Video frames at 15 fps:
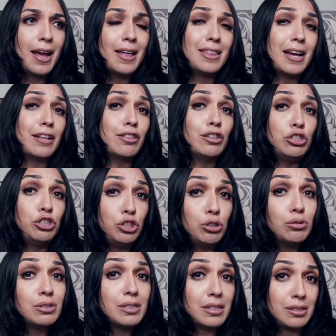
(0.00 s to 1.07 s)
that the
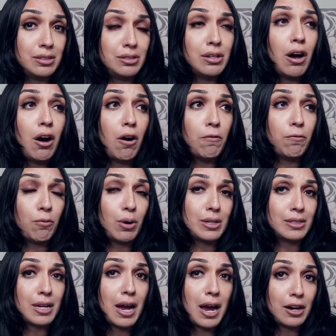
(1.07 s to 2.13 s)
juice itself
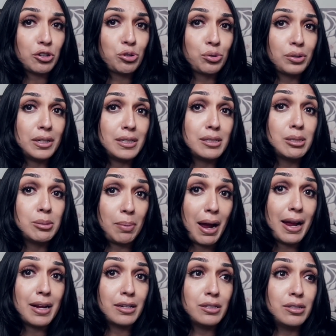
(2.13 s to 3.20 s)
was actually
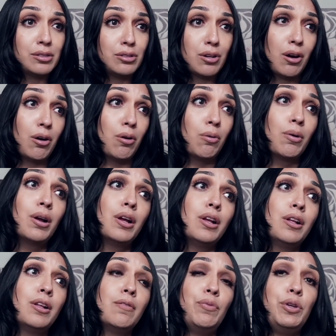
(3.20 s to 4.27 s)
spiked. So
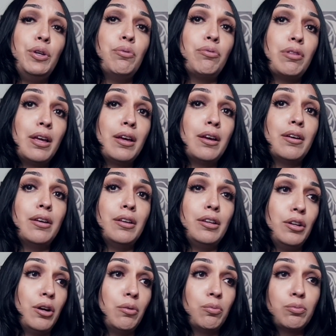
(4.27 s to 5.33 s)
you think,
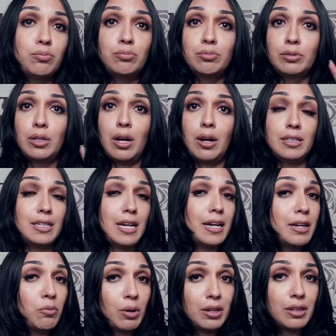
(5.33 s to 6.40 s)

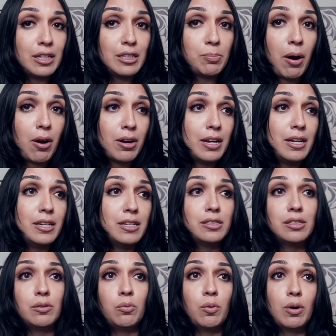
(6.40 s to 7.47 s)
attending one of these
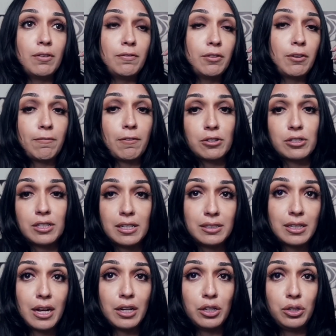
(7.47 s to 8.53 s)
parties, one of the first things
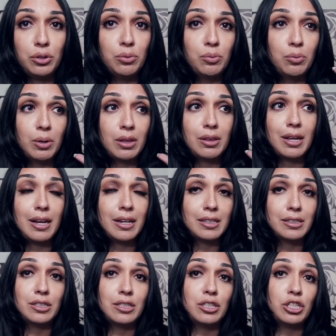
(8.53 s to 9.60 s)
that you would think
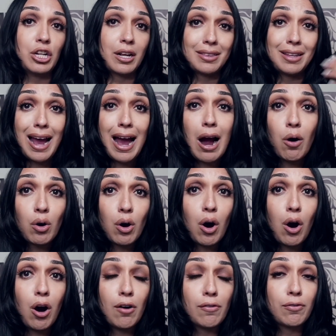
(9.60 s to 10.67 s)
is to check the
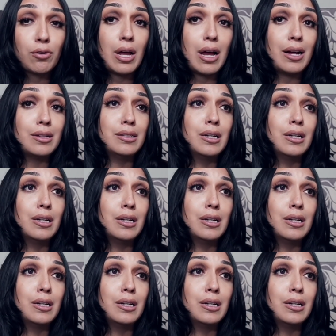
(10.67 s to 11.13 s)
alcohol for that